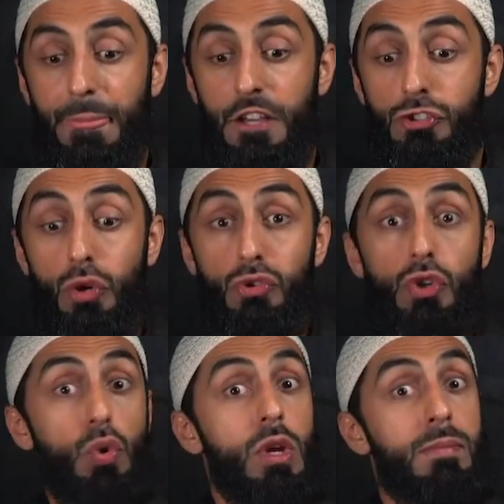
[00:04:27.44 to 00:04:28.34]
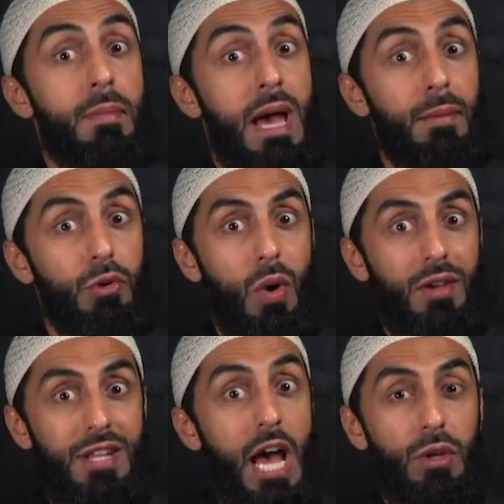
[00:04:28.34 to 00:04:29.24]
Shows you who Imam Ahmad was
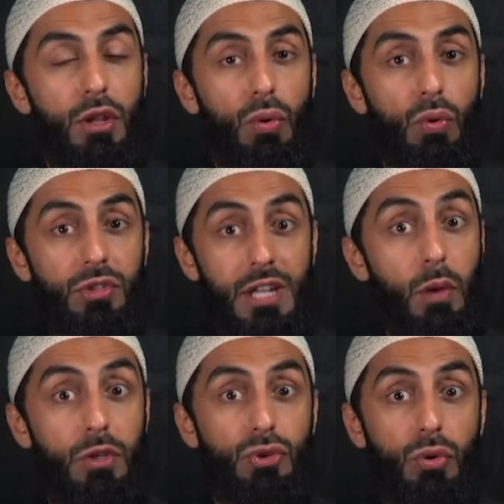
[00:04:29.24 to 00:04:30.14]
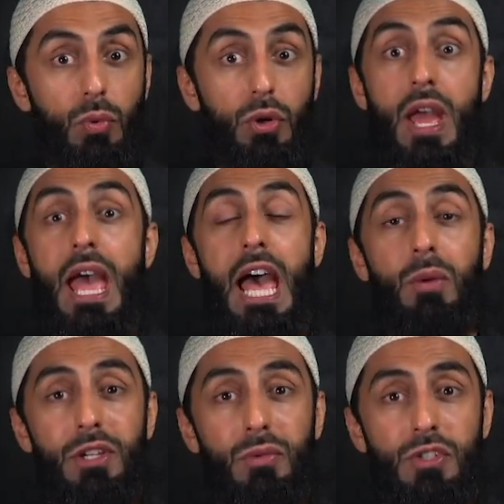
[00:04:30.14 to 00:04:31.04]
and how he thought and how he saw the world. How
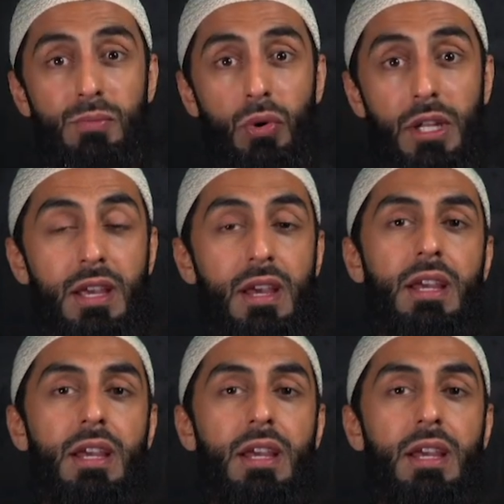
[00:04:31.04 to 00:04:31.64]
are you this morning?